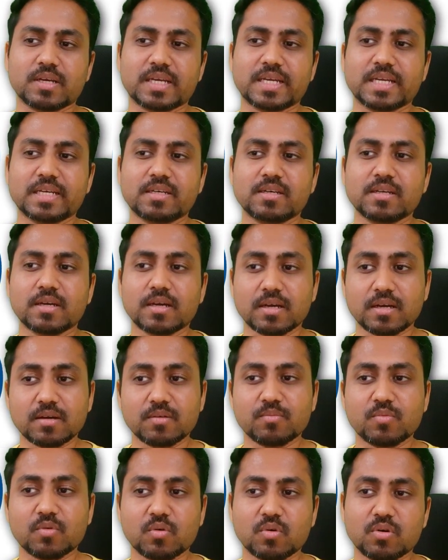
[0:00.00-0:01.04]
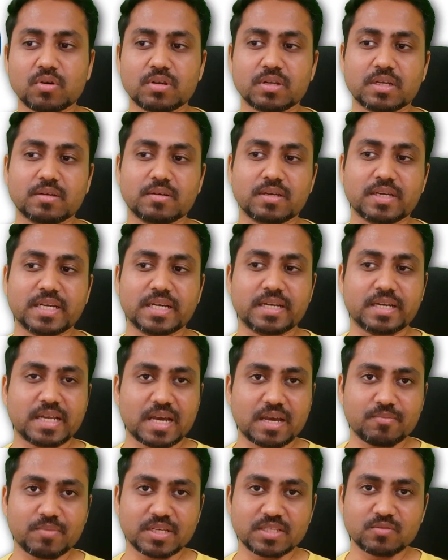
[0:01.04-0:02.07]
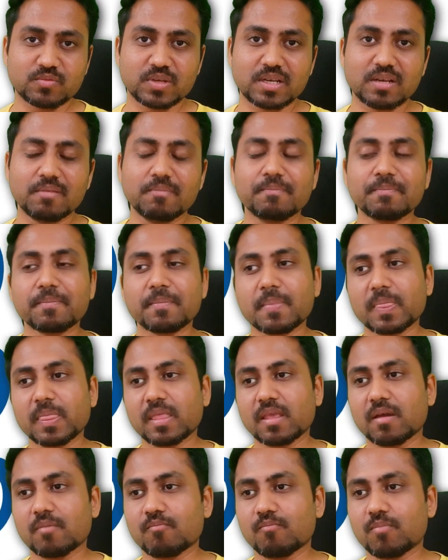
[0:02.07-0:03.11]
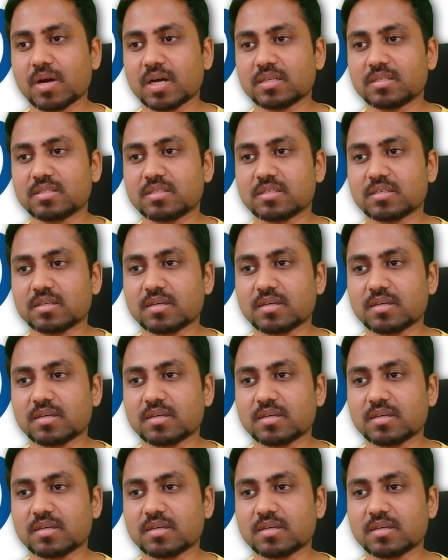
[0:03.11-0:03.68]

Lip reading: GitHub or GitLab as well, but